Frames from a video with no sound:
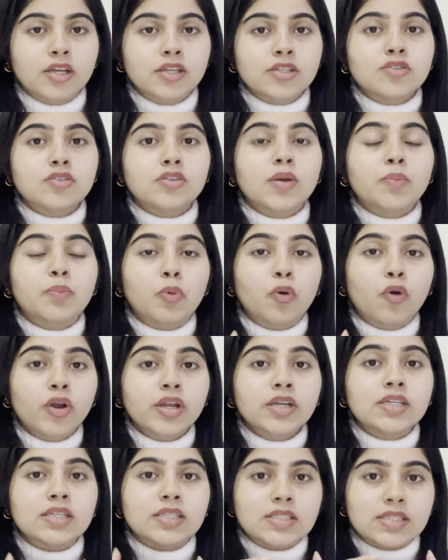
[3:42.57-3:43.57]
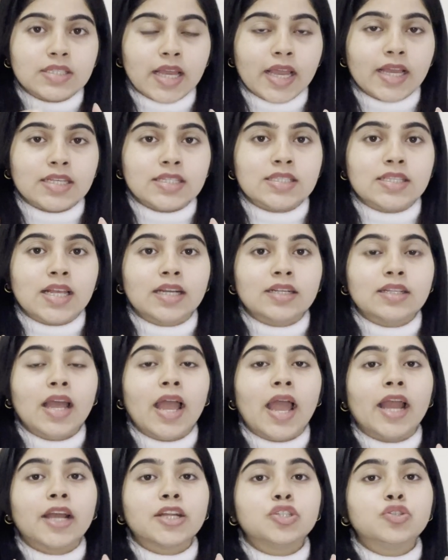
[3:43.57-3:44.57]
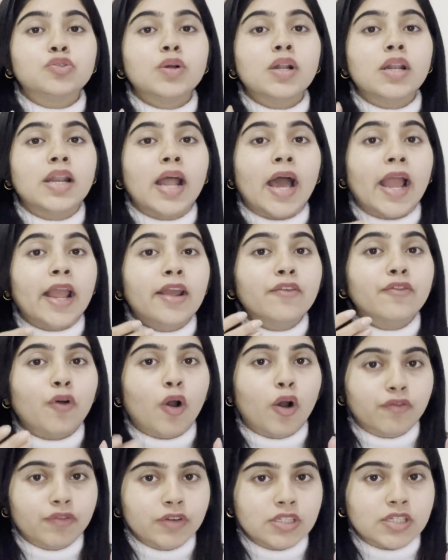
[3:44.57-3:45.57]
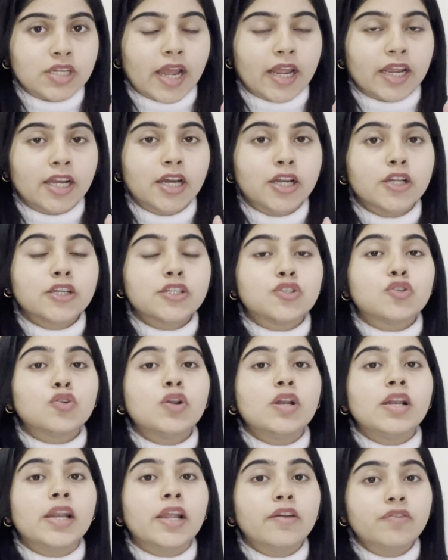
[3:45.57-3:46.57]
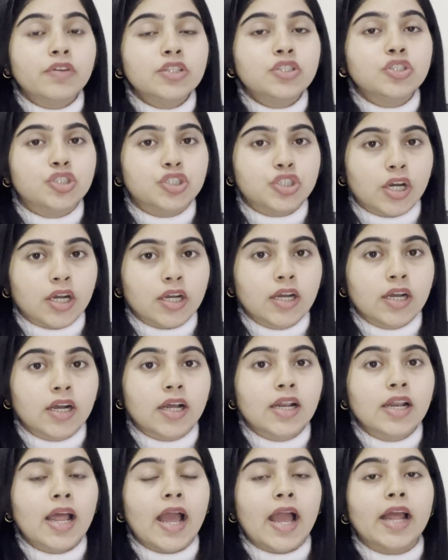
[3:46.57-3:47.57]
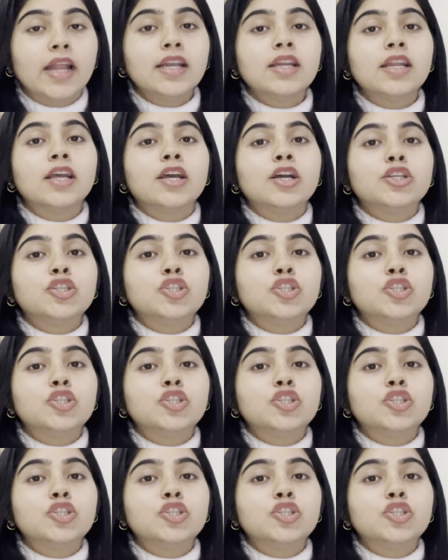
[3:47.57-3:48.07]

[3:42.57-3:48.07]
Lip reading: So the poet says that the actual life of a tiger is to live in jungle and